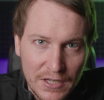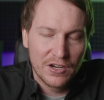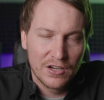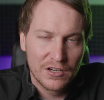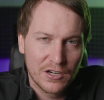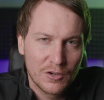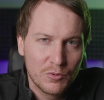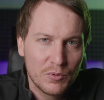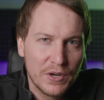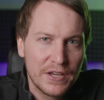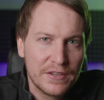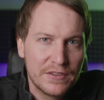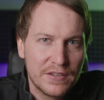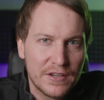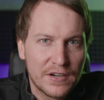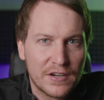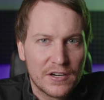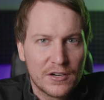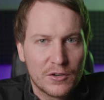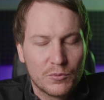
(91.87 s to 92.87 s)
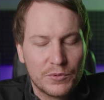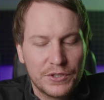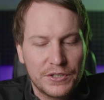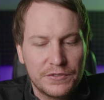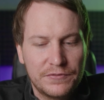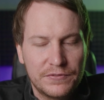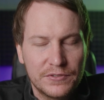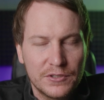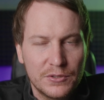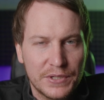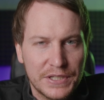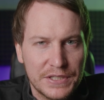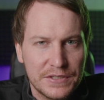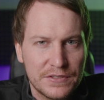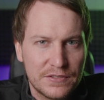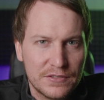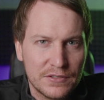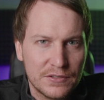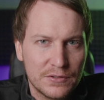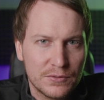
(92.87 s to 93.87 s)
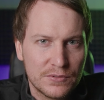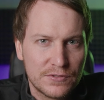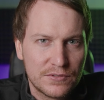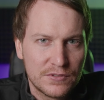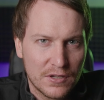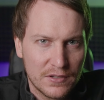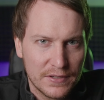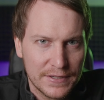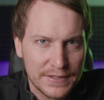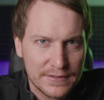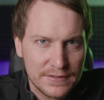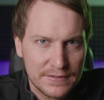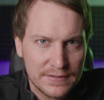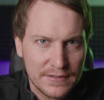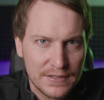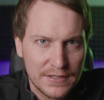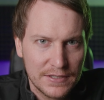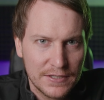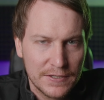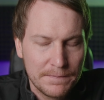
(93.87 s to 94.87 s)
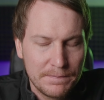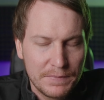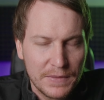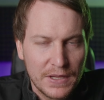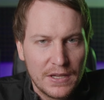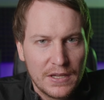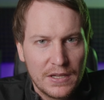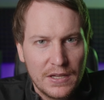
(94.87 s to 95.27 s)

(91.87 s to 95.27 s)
On our way there, we flew into Salt Lake City